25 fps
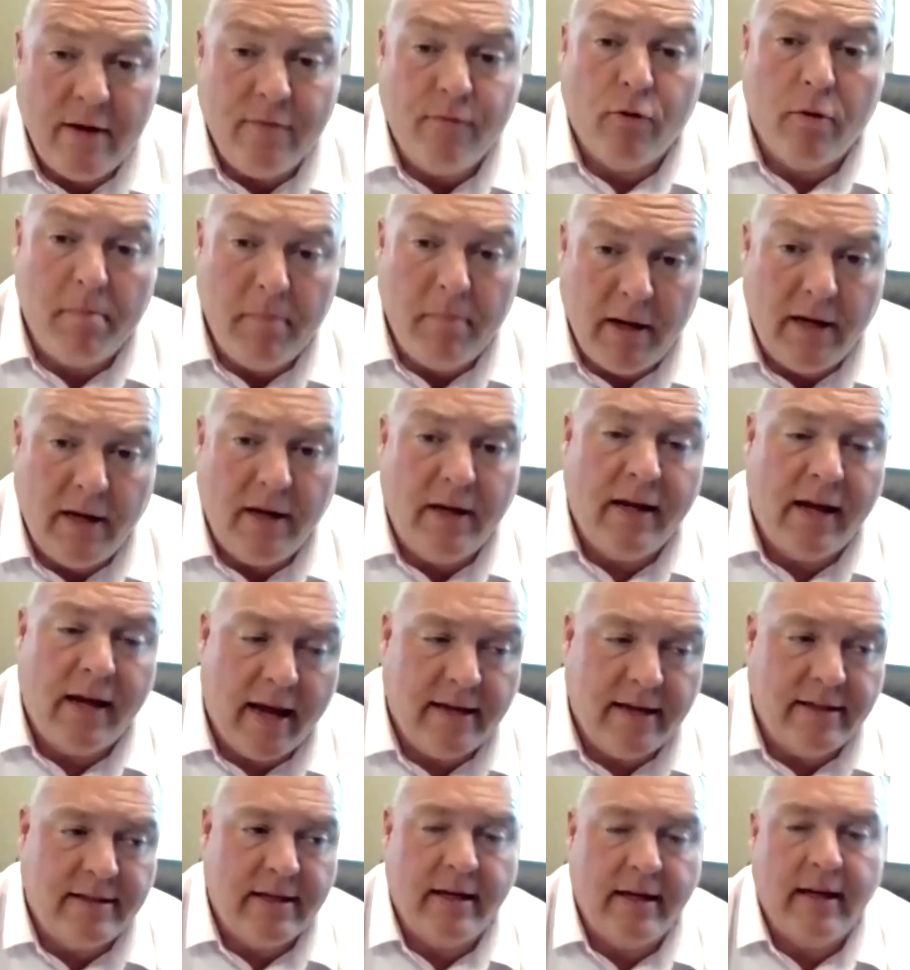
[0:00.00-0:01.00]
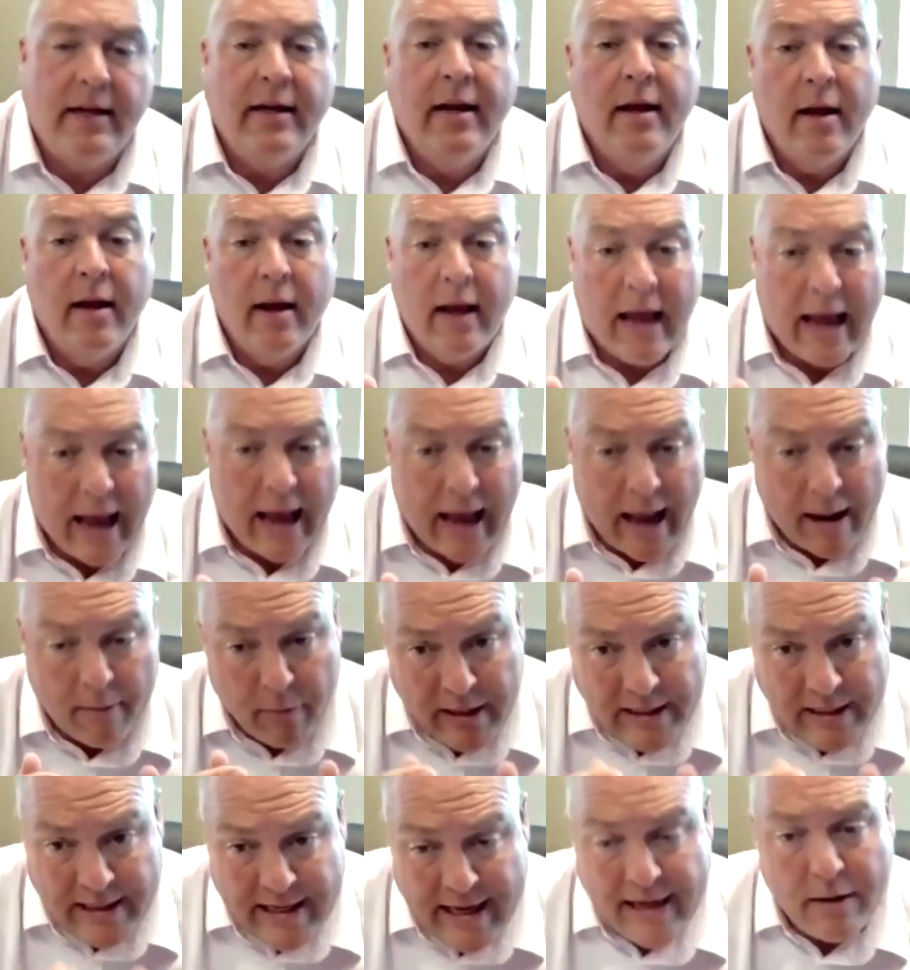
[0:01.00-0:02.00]
We've remediated it,
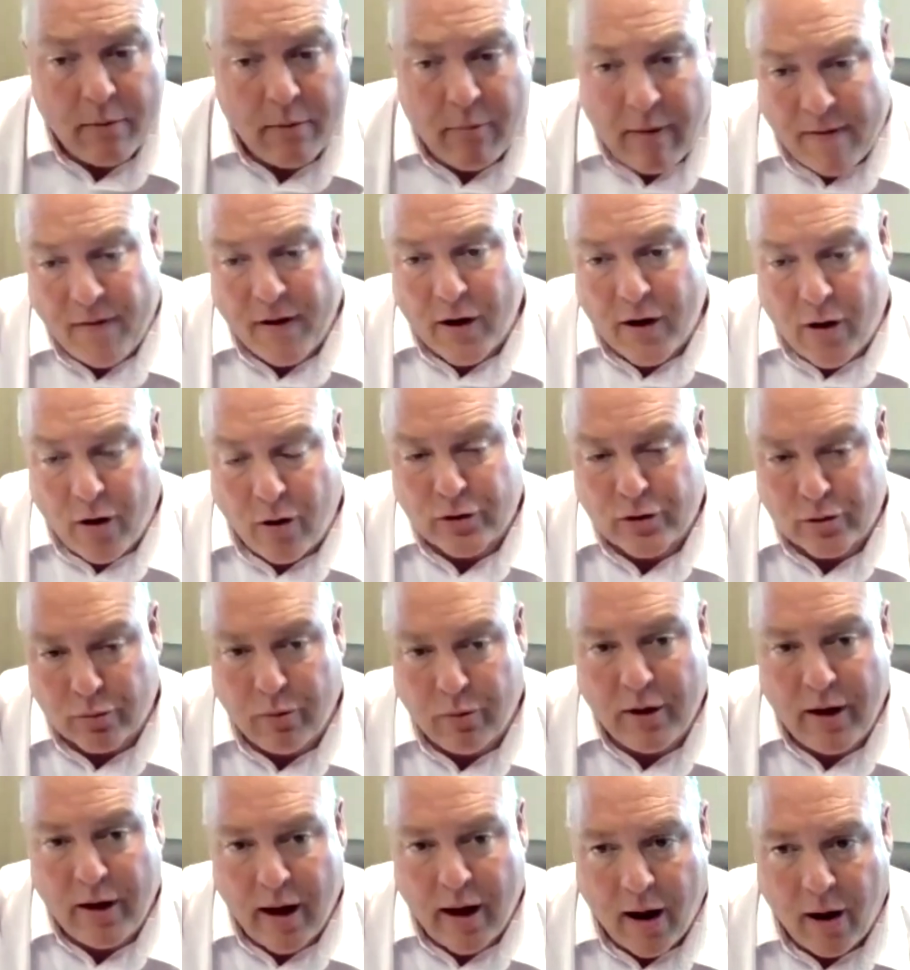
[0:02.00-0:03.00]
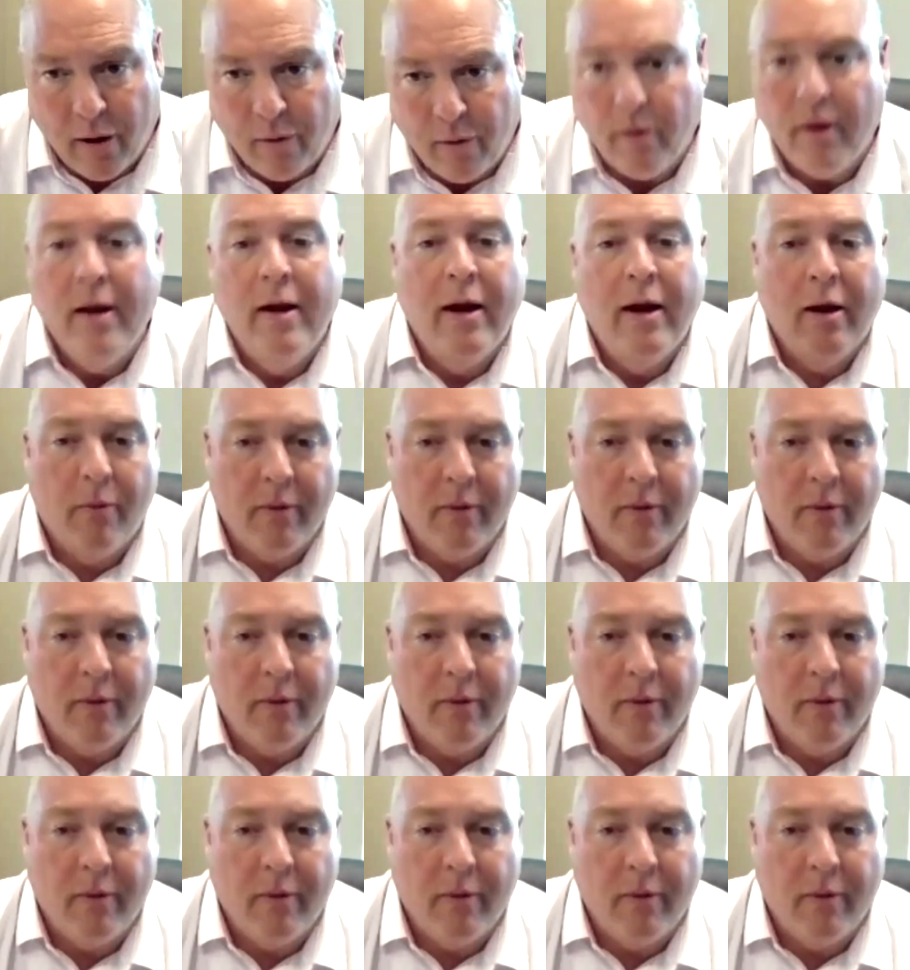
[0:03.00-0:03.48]
and we did it when the costs were low.